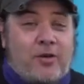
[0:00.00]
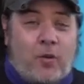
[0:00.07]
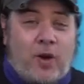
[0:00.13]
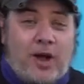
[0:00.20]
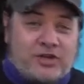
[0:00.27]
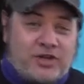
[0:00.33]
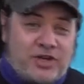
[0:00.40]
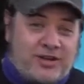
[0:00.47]

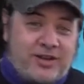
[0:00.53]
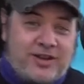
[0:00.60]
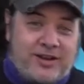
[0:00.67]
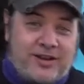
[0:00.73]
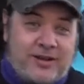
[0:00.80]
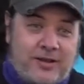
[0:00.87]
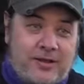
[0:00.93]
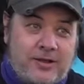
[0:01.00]

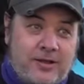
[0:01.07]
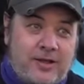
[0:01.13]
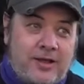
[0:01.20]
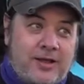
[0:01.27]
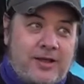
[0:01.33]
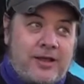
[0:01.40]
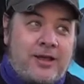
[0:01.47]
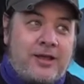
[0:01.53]
Washington
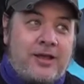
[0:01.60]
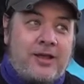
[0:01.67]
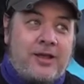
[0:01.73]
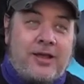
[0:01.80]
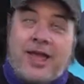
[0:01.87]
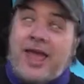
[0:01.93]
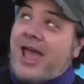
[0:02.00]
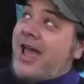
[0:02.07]

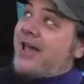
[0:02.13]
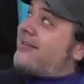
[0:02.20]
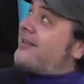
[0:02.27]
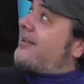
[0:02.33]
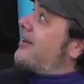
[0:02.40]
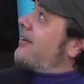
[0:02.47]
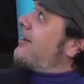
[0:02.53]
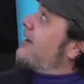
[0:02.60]
at